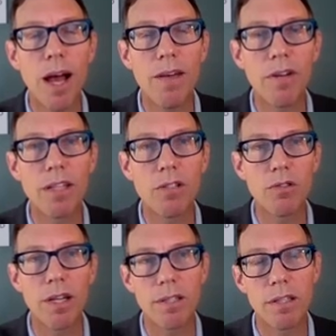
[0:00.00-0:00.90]
private
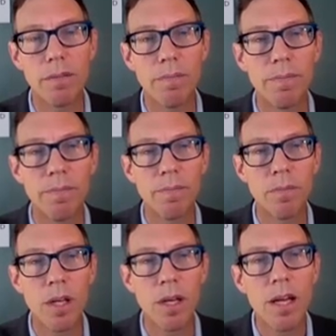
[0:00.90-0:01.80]
interests.
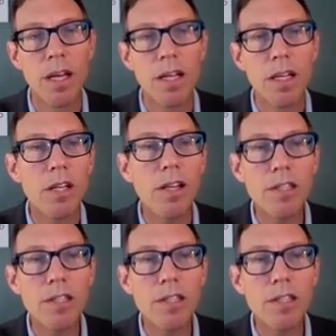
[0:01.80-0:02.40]
So